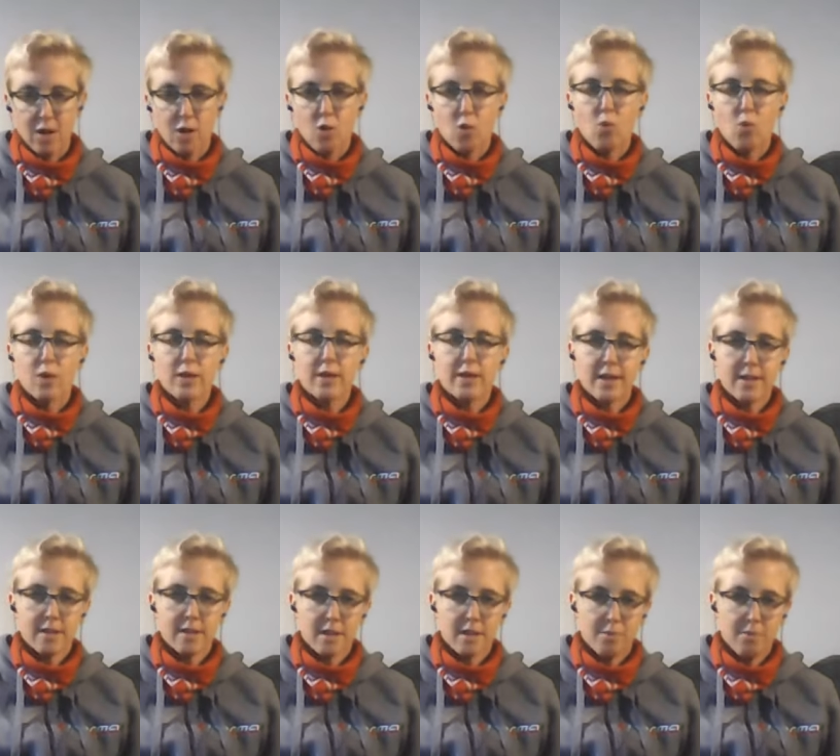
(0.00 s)
What does
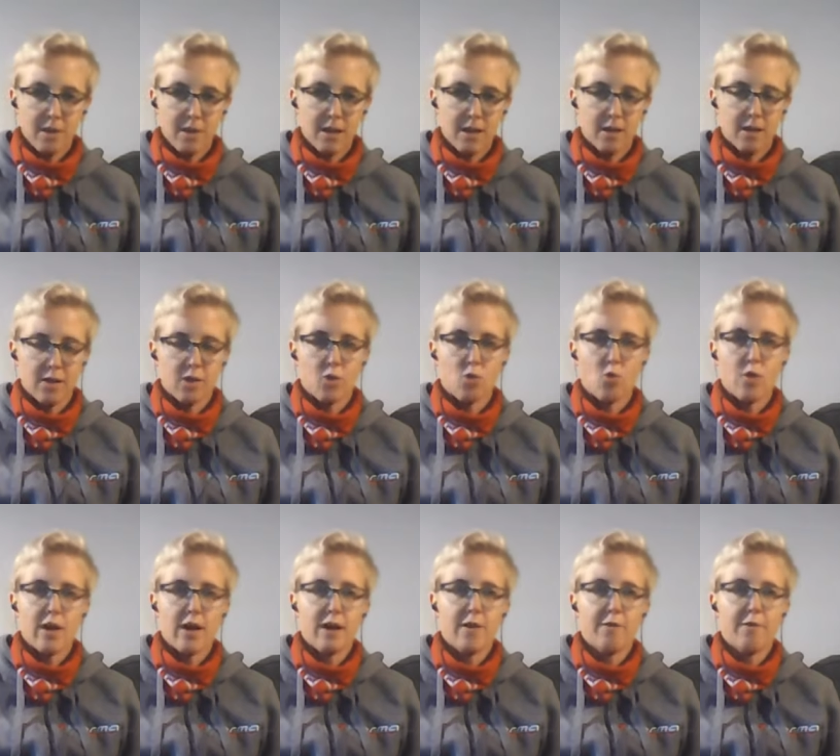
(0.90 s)
it mean? We
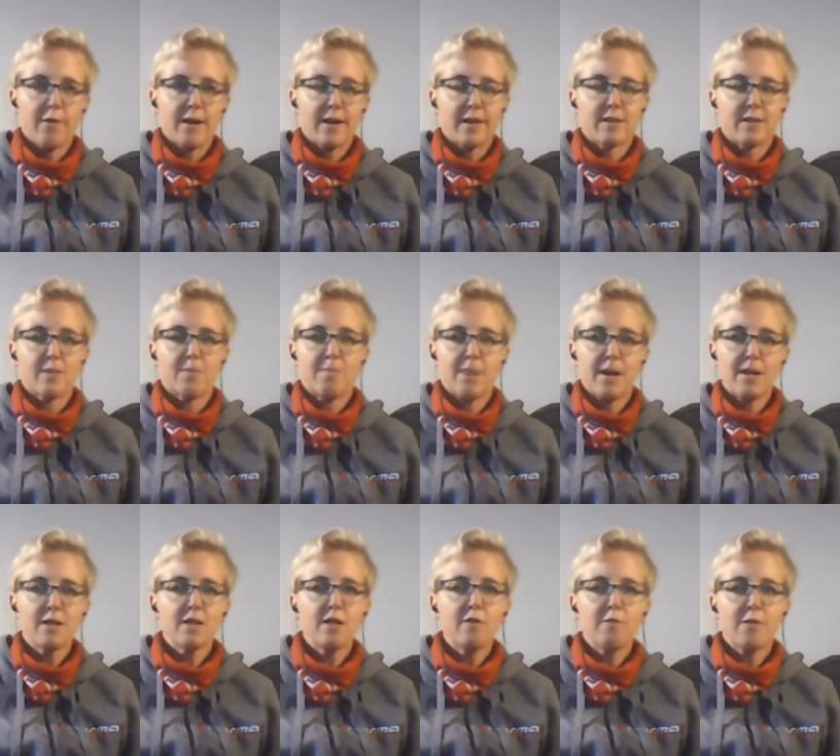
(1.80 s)
have
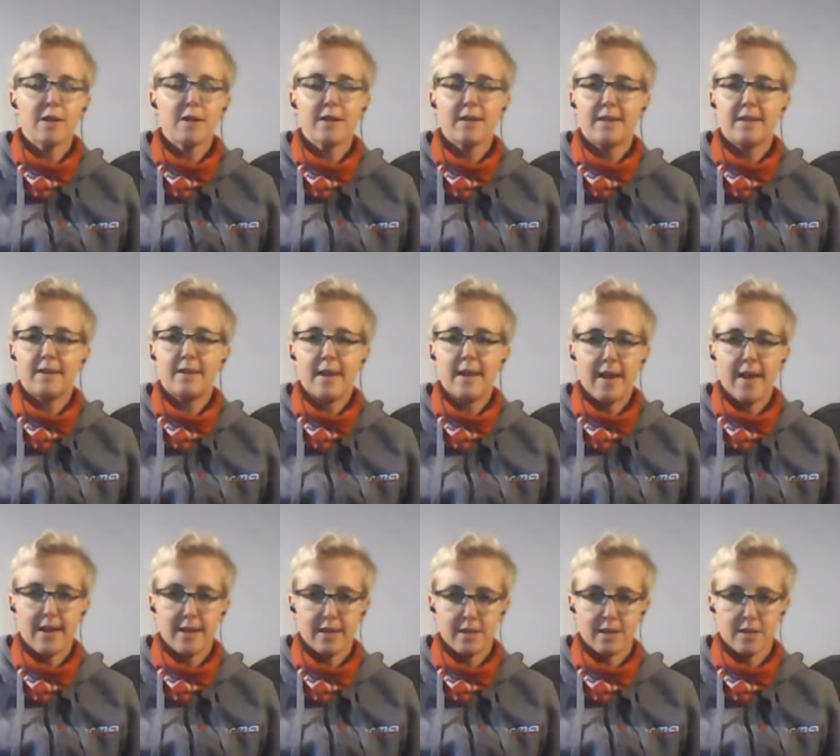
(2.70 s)
specific
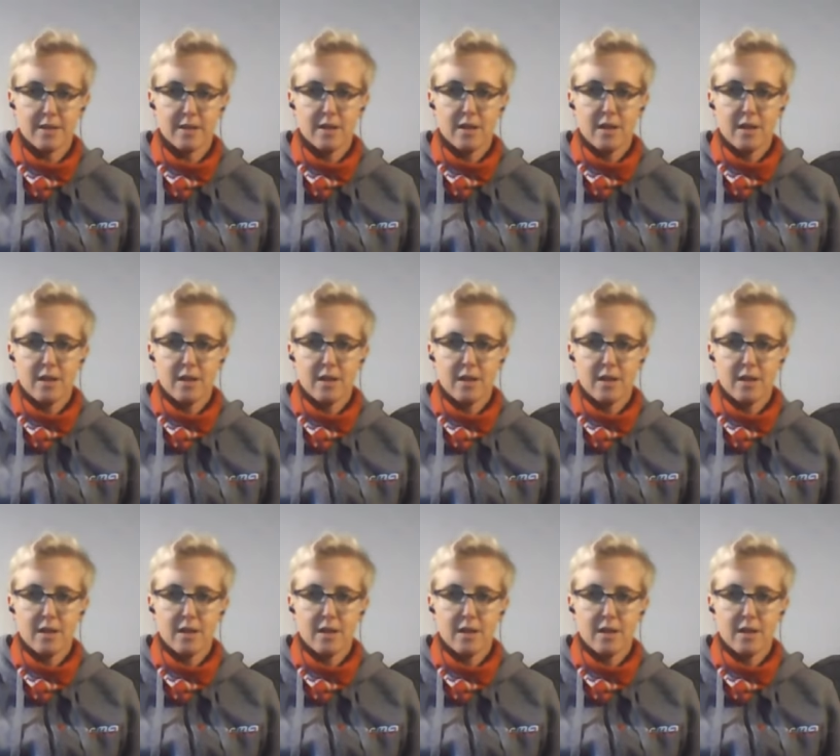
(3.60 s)
dates